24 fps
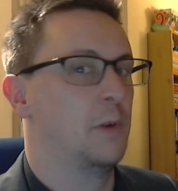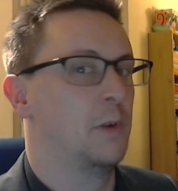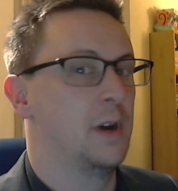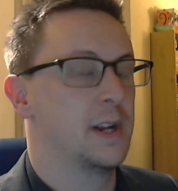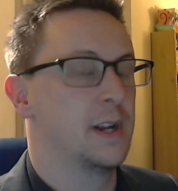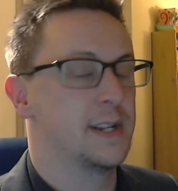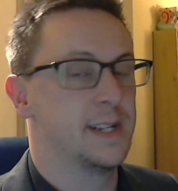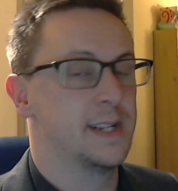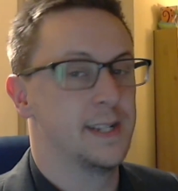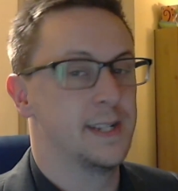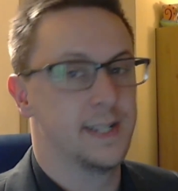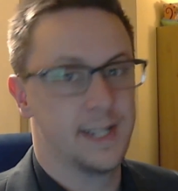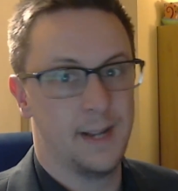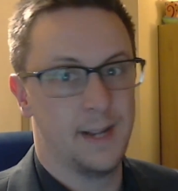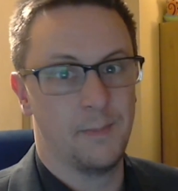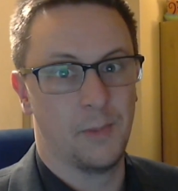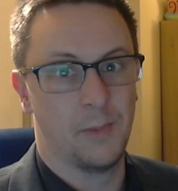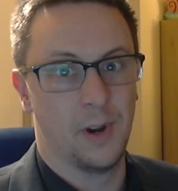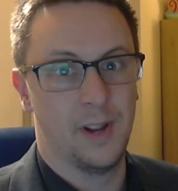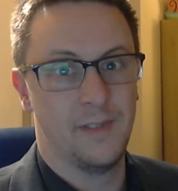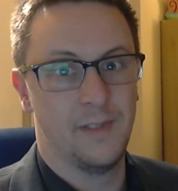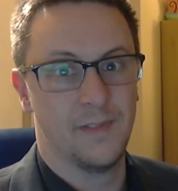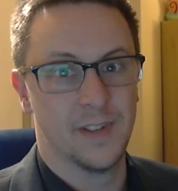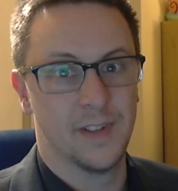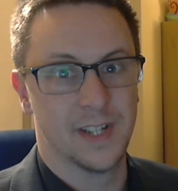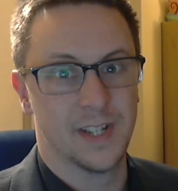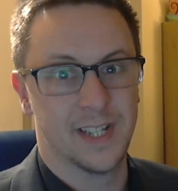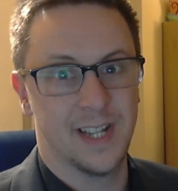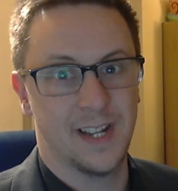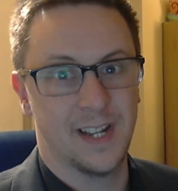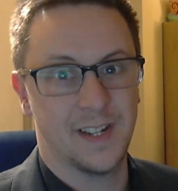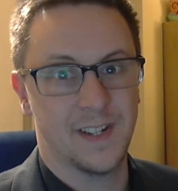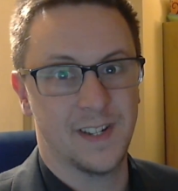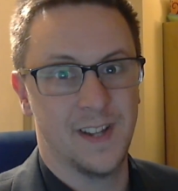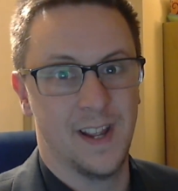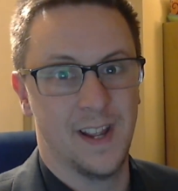I worked in Subway for
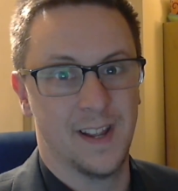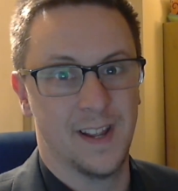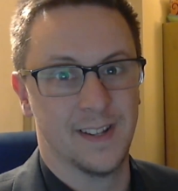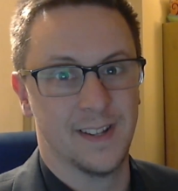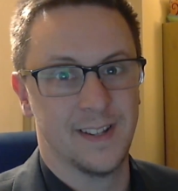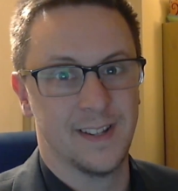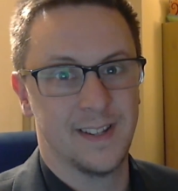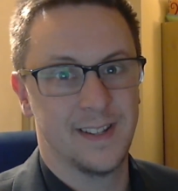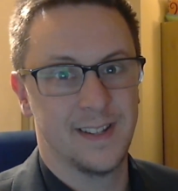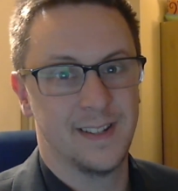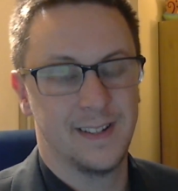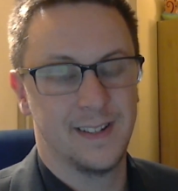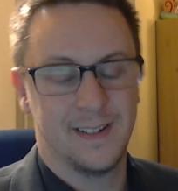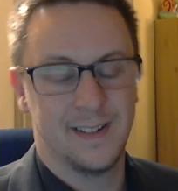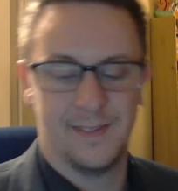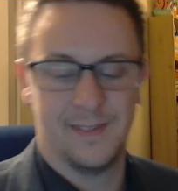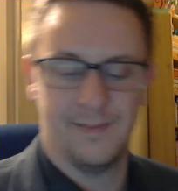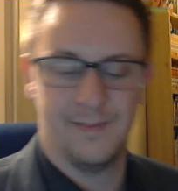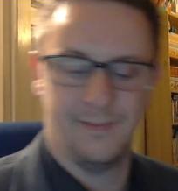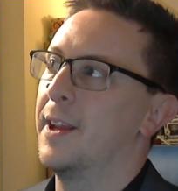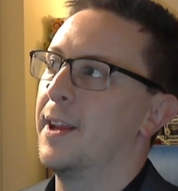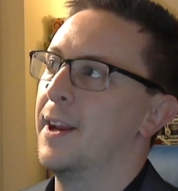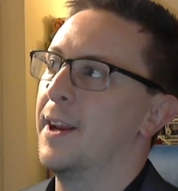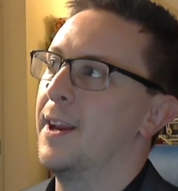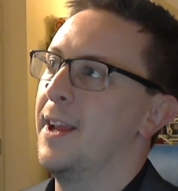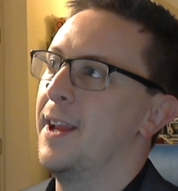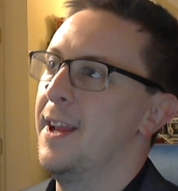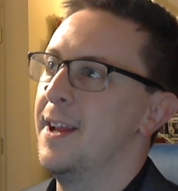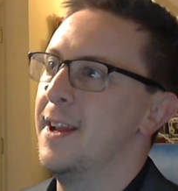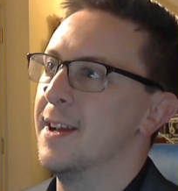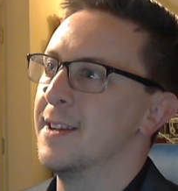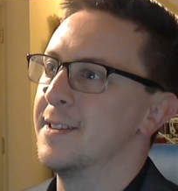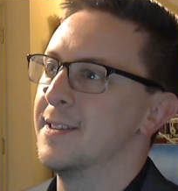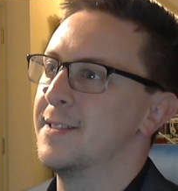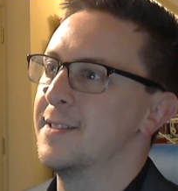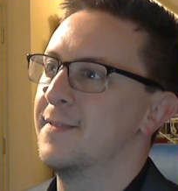6 years. I can
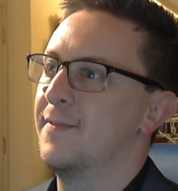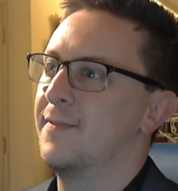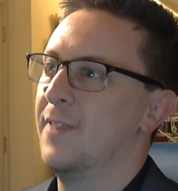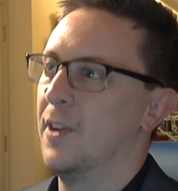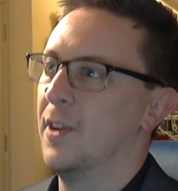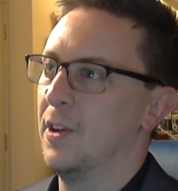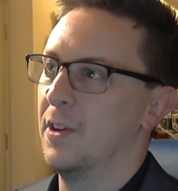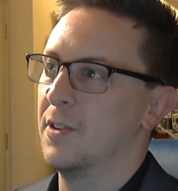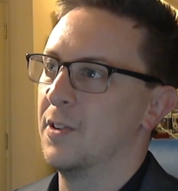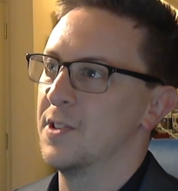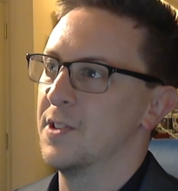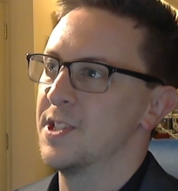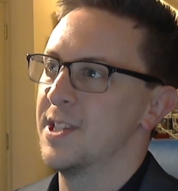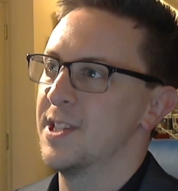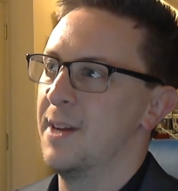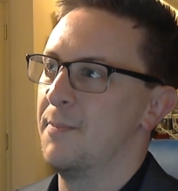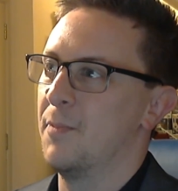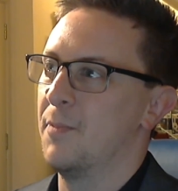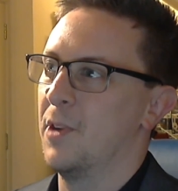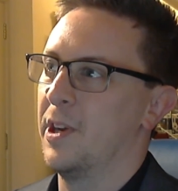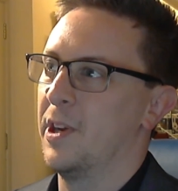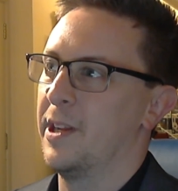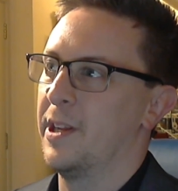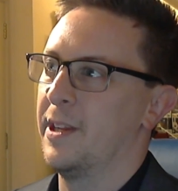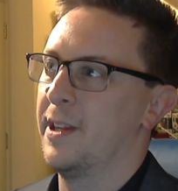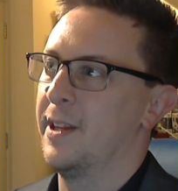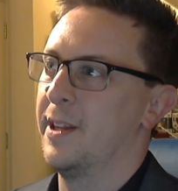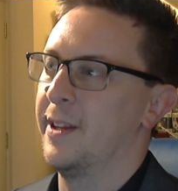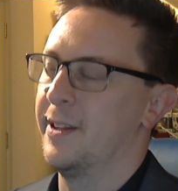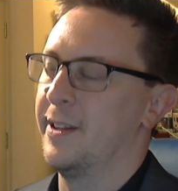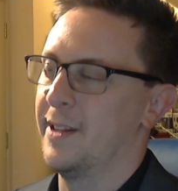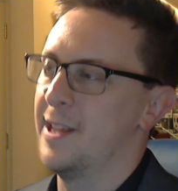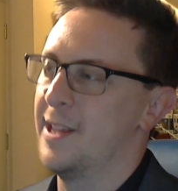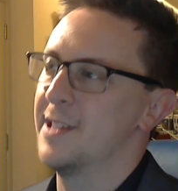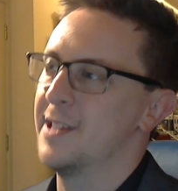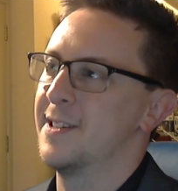eat a foot-long Subway
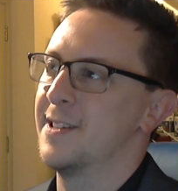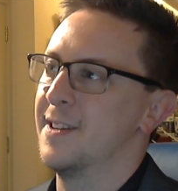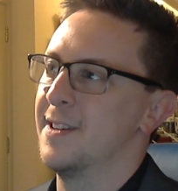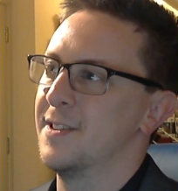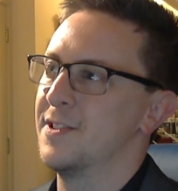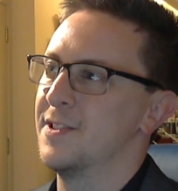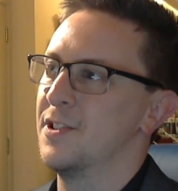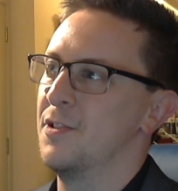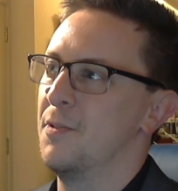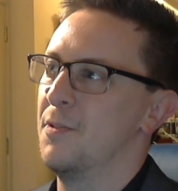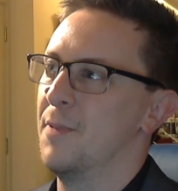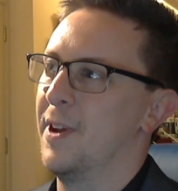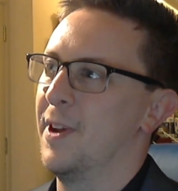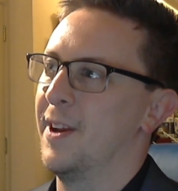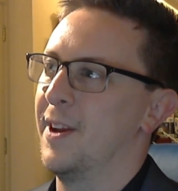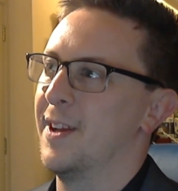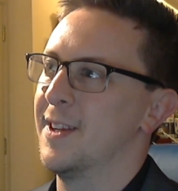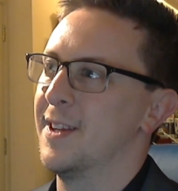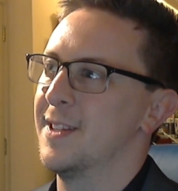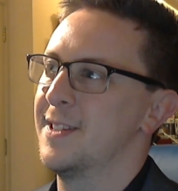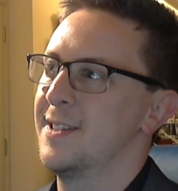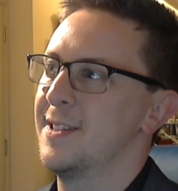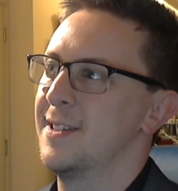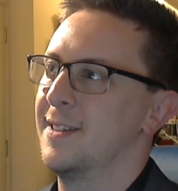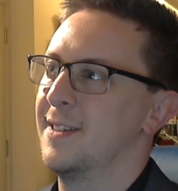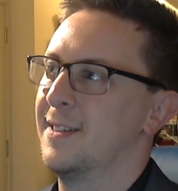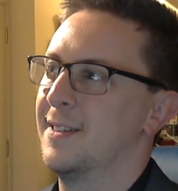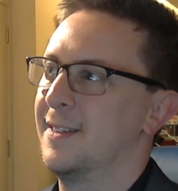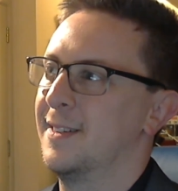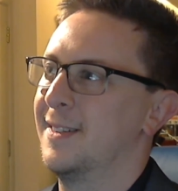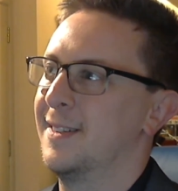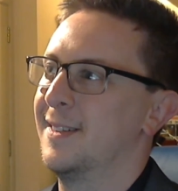in less than 2 minutes,